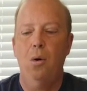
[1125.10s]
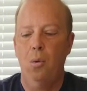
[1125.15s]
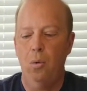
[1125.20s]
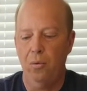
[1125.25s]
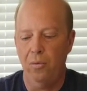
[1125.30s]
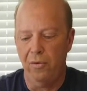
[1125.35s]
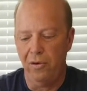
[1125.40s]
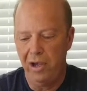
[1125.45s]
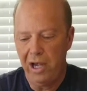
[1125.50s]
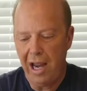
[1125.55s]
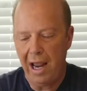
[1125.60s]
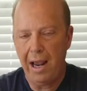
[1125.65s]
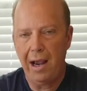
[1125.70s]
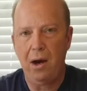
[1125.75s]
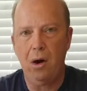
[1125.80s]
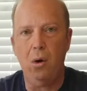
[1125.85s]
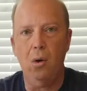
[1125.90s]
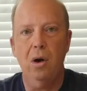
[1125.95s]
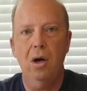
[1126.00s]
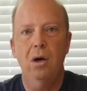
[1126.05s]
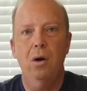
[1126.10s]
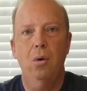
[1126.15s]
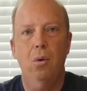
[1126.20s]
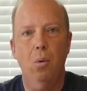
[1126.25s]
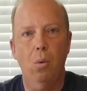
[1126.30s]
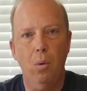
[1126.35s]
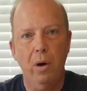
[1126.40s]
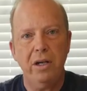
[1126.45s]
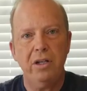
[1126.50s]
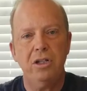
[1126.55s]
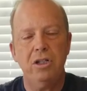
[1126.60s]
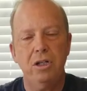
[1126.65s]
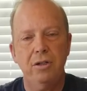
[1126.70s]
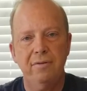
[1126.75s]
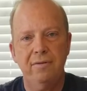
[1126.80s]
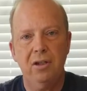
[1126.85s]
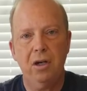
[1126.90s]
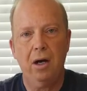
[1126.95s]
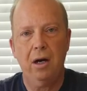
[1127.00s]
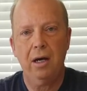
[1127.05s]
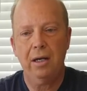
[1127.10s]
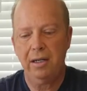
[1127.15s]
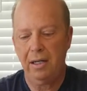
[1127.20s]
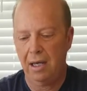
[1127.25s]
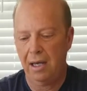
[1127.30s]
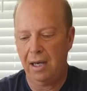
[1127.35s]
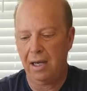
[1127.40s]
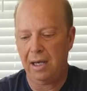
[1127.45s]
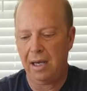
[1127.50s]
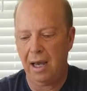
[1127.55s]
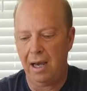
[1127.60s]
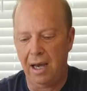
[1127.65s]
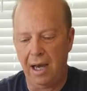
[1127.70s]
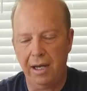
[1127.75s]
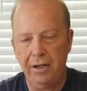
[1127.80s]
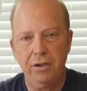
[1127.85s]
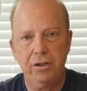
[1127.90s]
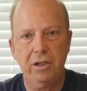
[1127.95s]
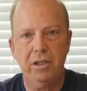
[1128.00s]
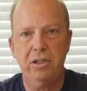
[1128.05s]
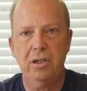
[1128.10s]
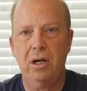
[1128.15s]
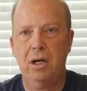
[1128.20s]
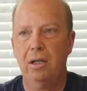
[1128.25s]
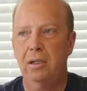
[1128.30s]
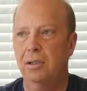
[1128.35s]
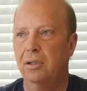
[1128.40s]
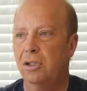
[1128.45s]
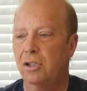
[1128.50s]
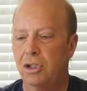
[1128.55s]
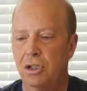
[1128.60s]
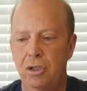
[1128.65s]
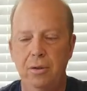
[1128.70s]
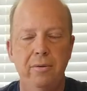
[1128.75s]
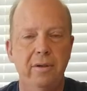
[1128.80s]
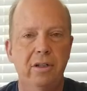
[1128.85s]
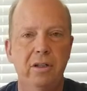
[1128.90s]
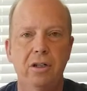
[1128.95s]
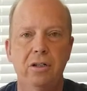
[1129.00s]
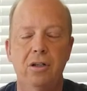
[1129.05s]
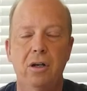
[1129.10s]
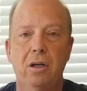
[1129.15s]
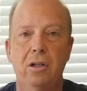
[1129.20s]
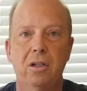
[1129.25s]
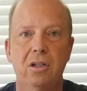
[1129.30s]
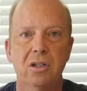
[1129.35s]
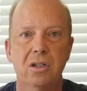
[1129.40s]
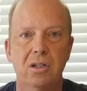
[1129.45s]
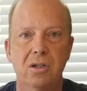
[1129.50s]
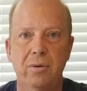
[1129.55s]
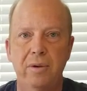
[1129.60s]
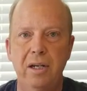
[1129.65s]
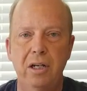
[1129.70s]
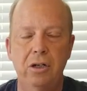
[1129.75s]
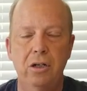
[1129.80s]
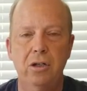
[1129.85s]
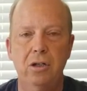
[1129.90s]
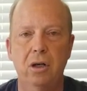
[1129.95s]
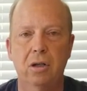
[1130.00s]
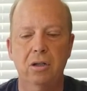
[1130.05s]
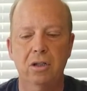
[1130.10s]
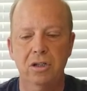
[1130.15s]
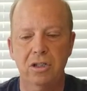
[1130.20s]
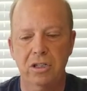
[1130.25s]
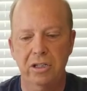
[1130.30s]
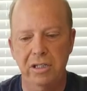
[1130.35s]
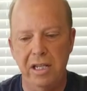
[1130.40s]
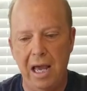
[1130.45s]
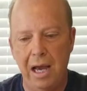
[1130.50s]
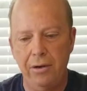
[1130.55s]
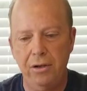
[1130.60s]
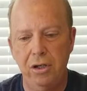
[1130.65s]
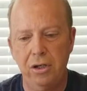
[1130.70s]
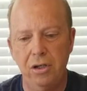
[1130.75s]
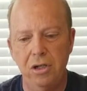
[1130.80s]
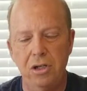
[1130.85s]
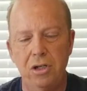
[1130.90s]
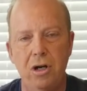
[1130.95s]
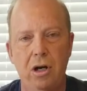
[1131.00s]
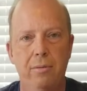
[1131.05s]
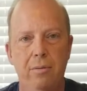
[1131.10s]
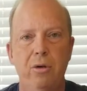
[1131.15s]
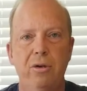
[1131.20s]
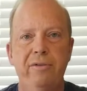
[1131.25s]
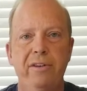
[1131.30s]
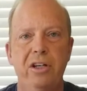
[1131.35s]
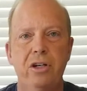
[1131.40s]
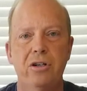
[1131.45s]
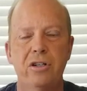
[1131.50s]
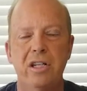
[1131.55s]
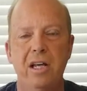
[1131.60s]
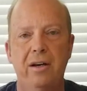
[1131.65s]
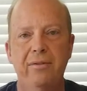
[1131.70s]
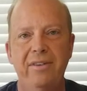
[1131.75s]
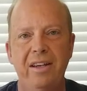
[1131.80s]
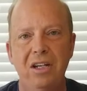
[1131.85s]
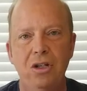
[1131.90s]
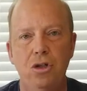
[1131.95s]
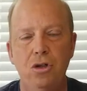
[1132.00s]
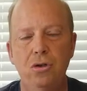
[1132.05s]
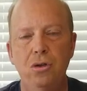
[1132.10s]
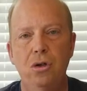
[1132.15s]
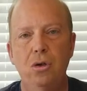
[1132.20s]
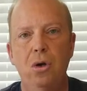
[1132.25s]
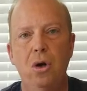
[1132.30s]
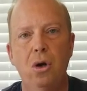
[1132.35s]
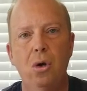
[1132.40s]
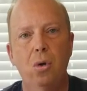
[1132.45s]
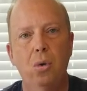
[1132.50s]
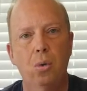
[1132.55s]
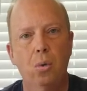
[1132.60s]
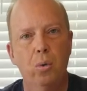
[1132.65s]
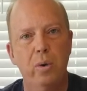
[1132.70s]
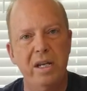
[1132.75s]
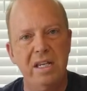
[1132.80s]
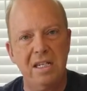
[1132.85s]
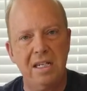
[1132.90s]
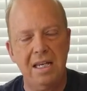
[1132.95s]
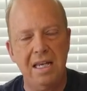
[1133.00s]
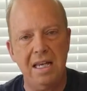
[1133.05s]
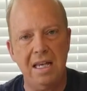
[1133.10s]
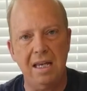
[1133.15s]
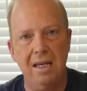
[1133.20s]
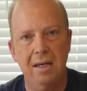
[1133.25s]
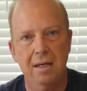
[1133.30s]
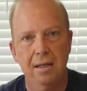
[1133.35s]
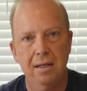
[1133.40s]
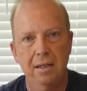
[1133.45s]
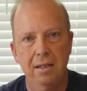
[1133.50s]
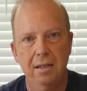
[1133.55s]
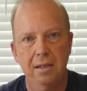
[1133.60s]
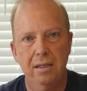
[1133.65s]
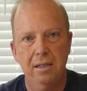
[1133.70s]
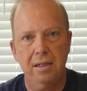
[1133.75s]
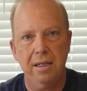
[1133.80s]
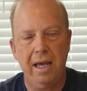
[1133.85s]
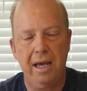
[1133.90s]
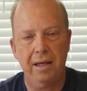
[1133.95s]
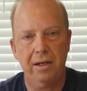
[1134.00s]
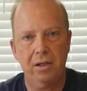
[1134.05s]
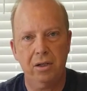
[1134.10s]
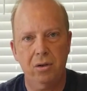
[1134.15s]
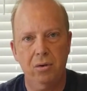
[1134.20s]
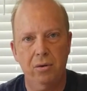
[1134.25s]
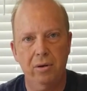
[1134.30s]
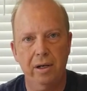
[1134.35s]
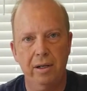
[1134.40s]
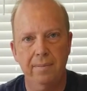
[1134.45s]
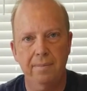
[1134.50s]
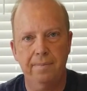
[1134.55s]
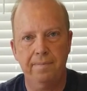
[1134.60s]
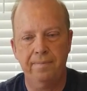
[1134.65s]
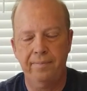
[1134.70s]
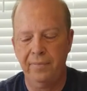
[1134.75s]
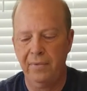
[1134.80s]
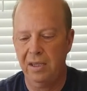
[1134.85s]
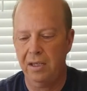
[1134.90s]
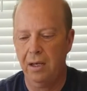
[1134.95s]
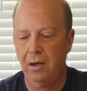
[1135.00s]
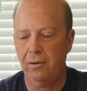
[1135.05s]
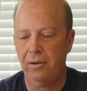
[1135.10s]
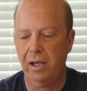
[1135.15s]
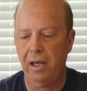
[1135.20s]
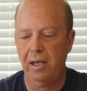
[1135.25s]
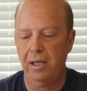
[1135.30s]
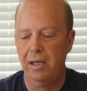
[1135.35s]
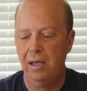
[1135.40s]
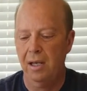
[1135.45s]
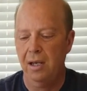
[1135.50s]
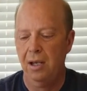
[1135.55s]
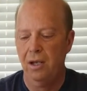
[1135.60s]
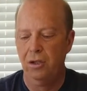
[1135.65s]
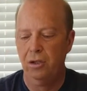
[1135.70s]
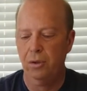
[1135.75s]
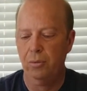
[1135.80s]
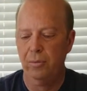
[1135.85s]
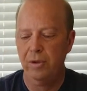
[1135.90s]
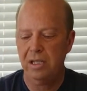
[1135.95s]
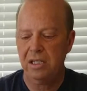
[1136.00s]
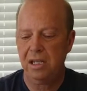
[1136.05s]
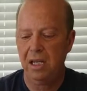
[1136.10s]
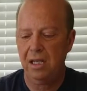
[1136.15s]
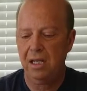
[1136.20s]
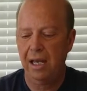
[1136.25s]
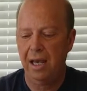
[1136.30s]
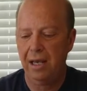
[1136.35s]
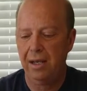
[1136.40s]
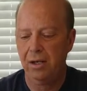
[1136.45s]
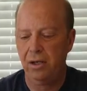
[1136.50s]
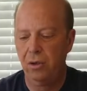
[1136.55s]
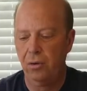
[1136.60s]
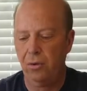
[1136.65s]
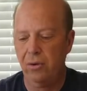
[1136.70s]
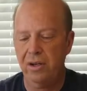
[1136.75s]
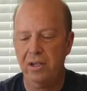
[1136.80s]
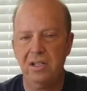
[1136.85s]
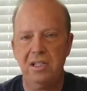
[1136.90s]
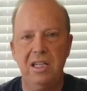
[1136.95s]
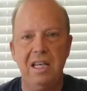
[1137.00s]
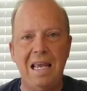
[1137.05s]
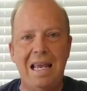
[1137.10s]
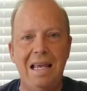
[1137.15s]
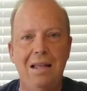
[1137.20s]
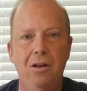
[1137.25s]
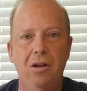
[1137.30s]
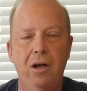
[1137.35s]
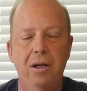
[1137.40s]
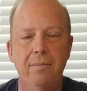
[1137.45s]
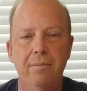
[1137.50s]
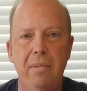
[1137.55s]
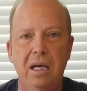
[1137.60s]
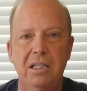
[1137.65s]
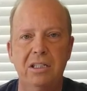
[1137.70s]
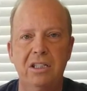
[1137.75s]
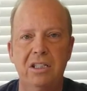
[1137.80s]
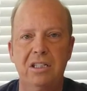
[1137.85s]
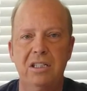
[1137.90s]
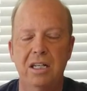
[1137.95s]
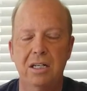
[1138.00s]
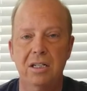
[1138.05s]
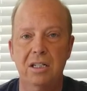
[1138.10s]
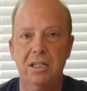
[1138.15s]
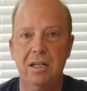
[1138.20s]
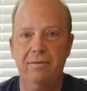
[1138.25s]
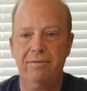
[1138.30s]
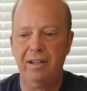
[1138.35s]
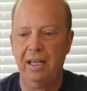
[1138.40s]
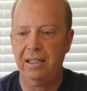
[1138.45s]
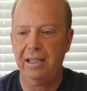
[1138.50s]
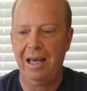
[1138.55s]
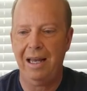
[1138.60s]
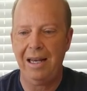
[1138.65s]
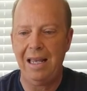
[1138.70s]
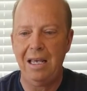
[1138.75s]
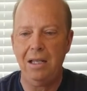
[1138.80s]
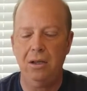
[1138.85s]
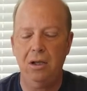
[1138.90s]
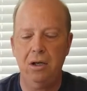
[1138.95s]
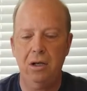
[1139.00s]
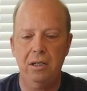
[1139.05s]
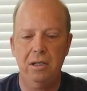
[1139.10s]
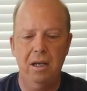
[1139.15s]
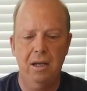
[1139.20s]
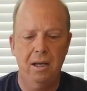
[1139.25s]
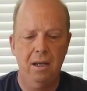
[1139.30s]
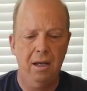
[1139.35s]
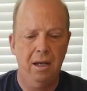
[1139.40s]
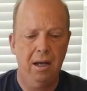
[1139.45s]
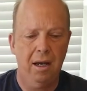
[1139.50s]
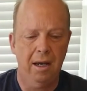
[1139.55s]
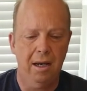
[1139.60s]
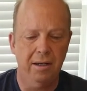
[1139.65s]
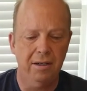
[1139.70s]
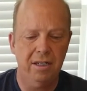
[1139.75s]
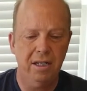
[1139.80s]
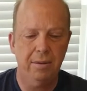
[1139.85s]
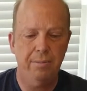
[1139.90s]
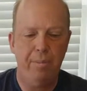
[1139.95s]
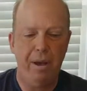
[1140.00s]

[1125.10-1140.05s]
Now, once you've got $100, $200, $300, now you can start moving yourself into the risky category, okay? The risky category is the Elon Musks and stuff like that. Elon did